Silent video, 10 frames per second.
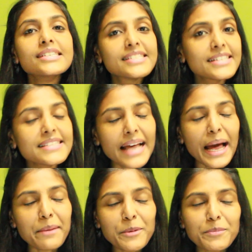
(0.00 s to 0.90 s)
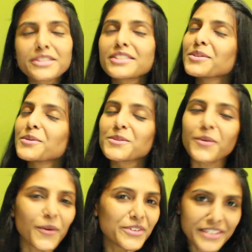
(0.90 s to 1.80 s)
Since I'm a person who's
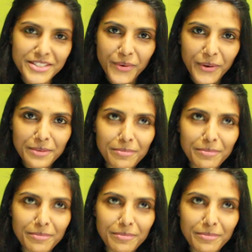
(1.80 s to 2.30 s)
always on a